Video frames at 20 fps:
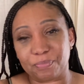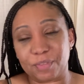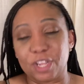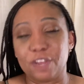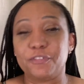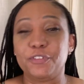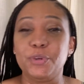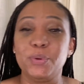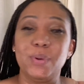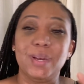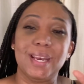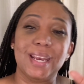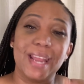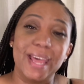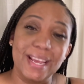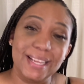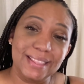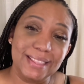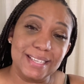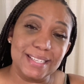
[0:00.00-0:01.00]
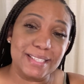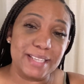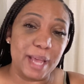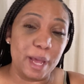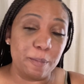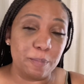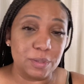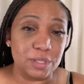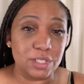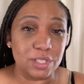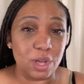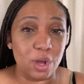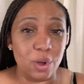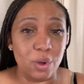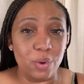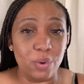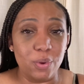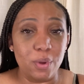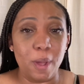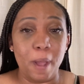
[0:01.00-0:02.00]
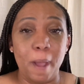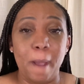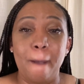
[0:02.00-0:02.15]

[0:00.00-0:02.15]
If you like this episode,